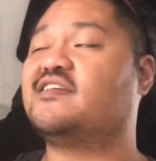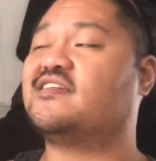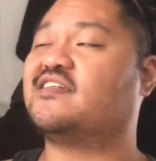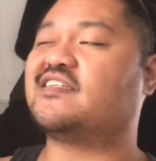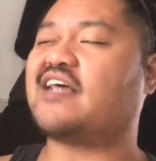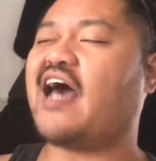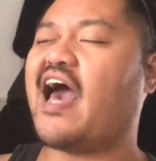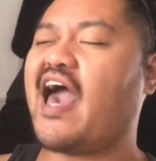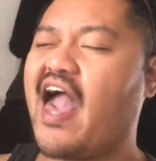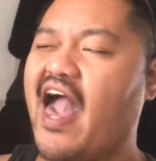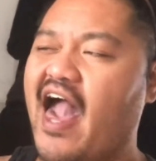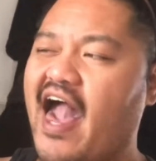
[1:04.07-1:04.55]
is
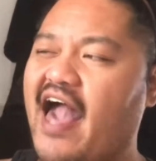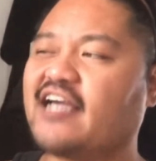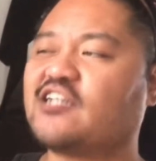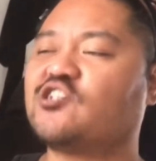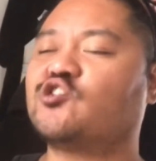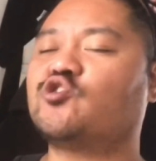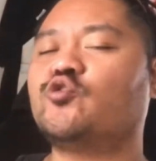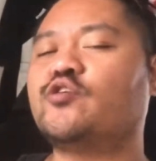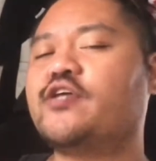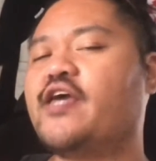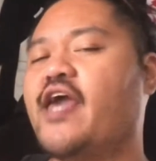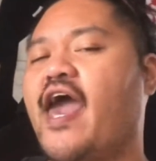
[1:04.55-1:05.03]
because I
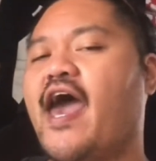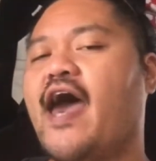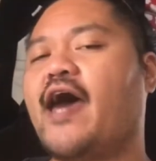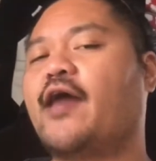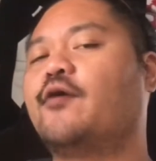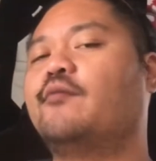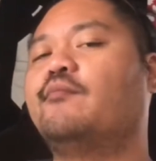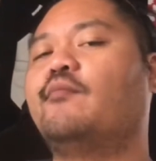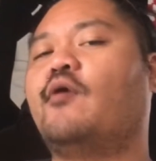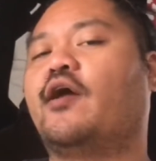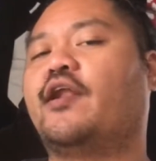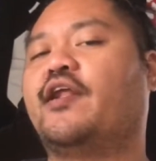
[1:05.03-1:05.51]
actually
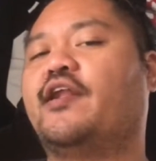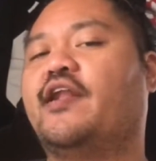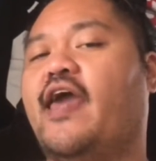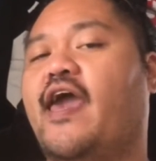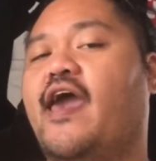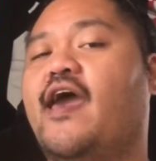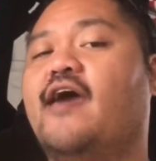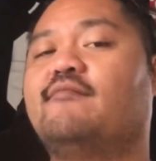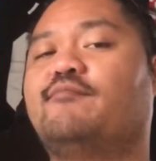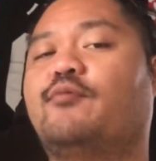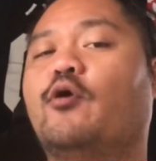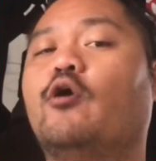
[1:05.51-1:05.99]
had them on an
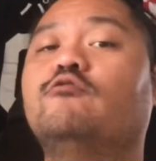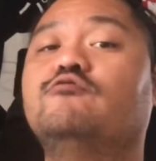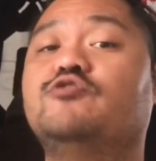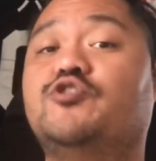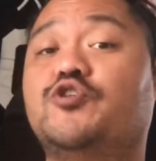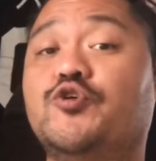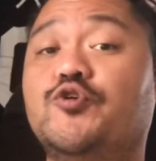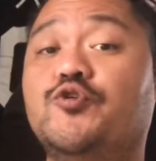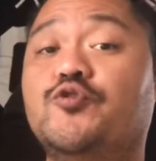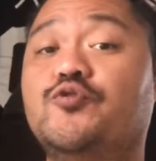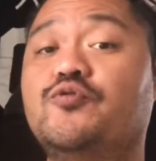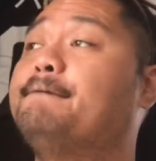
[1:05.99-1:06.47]
An Pro
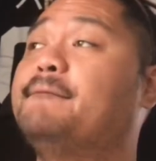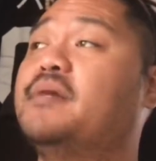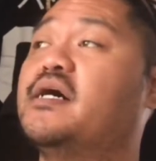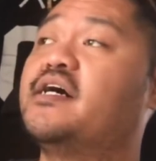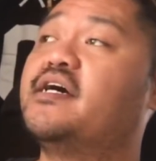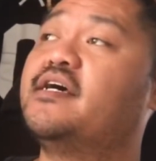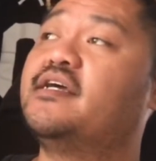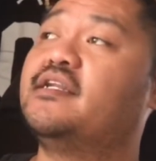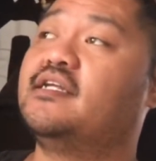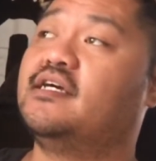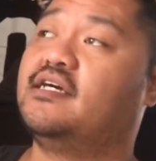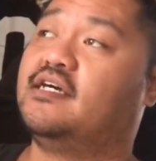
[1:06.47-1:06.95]
2,
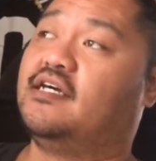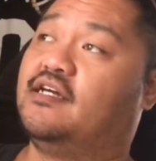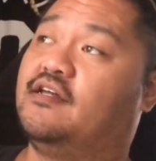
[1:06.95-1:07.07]
but